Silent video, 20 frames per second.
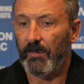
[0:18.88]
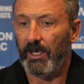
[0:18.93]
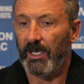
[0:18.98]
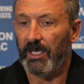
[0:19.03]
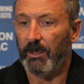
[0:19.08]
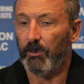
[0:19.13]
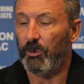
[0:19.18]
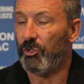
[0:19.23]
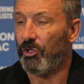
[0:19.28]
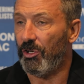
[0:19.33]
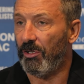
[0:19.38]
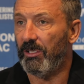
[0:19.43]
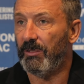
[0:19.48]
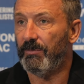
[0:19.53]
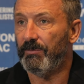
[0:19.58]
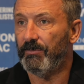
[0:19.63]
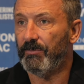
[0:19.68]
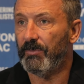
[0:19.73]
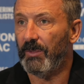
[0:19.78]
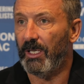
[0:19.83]
he was
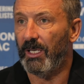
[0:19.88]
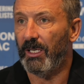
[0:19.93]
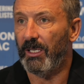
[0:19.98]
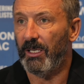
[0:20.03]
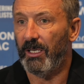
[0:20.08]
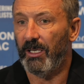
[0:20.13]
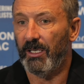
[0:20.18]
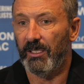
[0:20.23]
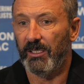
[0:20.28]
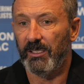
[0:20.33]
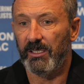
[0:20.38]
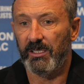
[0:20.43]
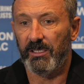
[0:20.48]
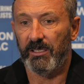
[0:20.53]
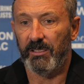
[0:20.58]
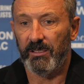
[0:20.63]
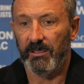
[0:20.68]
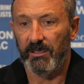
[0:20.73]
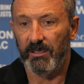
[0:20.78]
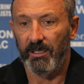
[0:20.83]
struggling, and
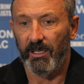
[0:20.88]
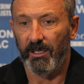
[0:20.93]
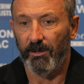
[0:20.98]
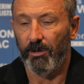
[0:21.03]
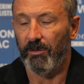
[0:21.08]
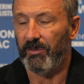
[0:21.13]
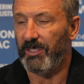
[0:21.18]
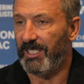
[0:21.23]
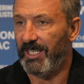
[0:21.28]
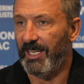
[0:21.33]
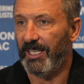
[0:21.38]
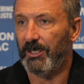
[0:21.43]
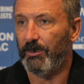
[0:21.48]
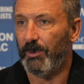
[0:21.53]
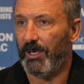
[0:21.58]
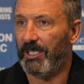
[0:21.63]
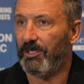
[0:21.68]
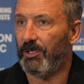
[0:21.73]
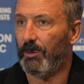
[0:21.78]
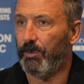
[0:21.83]
a lot of his kicks
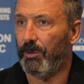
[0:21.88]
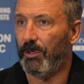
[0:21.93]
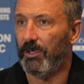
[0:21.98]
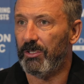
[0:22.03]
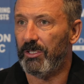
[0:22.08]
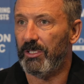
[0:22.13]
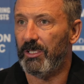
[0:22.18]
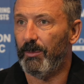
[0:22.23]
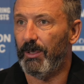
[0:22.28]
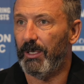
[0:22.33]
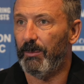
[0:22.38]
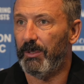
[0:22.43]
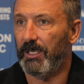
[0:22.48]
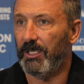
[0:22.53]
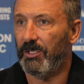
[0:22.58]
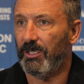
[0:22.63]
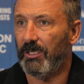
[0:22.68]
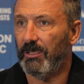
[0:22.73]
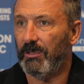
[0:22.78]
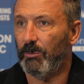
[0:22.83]
were actually putting us under a bit of
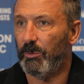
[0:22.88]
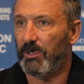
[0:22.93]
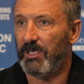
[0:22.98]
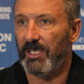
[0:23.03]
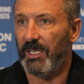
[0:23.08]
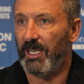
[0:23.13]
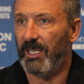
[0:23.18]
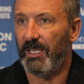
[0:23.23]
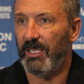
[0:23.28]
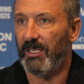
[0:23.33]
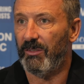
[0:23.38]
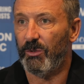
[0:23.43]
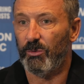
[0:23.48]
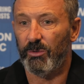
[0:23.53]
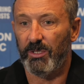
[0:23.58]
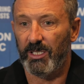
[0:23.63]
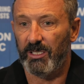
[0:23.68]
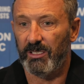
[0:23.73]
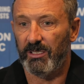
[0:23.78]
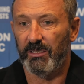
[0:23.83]
pressure. He wasn't getting any real
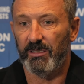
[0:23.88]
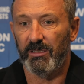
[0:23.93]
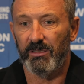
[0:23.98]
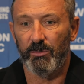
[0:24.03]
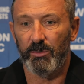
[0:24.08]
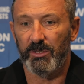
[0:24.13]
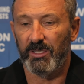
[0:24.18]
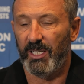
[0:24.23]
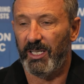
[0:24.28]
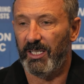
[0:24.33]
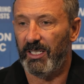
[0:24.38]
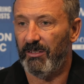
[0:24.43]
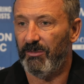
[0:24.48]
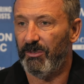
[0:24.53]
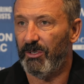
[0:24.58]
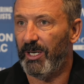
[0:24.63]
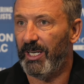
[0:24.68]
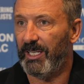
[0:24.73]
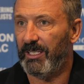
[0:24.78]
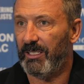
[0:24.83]
distance, wasn't getting any
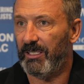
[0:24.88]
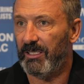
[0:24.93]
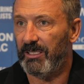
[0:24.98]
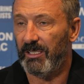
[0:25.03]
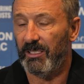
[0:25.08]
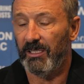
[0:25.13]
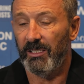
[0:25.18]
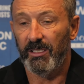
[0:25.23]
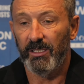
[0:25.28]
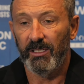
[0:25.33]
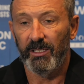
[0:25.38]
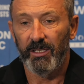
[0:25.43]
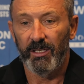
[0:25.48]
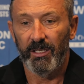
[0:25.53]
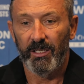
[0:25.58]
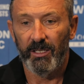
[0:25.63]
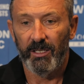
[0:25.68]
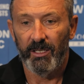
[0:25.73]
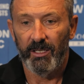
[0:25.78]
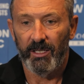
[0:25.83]
real accuracy,
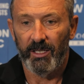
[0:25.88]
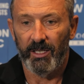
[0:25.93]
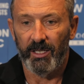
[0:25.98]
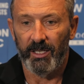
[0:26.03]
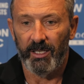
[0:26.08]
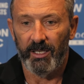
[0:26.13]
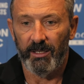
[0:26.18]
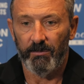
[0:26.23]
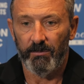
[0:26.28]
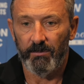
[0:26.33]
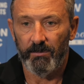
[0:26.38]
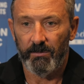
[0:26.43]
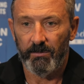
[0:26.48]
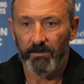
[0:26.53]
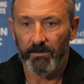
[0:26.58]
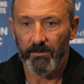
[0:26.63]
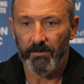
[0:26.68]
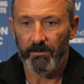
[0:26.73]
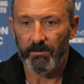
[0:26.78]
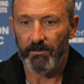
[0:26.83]

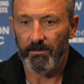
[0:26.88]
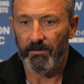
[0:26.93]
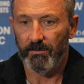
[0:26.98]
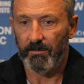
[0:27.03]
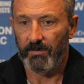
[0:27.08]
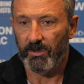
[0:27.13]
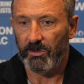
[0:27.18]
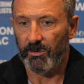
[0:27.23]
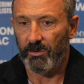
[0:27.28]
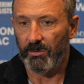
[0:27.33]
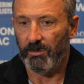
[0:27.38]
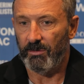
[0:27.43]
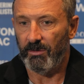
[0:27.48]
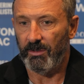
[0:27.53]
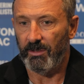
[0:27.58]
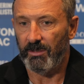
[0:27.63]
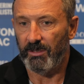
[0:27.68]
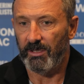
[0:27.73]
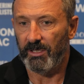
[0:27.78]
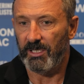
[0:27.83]
so
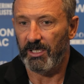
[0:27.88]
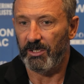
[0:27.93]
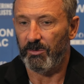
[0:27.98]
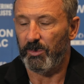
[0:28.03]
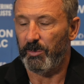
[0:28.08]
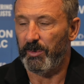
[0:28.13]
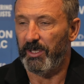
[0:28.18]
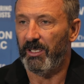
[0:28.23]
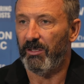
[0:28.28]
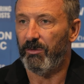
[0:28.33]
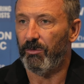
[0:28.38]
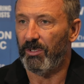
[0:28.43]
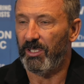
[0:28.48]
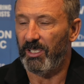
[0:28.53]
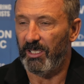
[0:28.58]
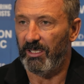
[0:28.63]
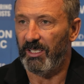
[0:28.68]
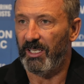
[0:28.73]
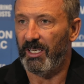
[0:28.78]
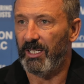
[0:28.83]
the decision was made. I thought
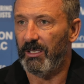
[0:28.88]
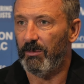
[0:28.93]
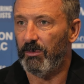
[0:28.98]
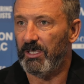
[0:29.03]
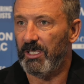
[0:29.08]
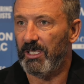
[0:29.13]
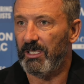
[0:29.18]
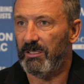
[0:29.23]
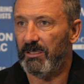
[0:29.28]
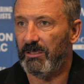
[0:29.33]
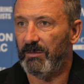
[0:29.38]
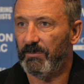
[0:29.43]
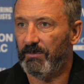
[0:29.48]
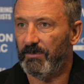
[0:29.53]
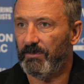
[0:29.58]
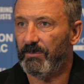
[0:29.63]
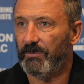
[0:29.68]
Kieran O'Hara was excellent.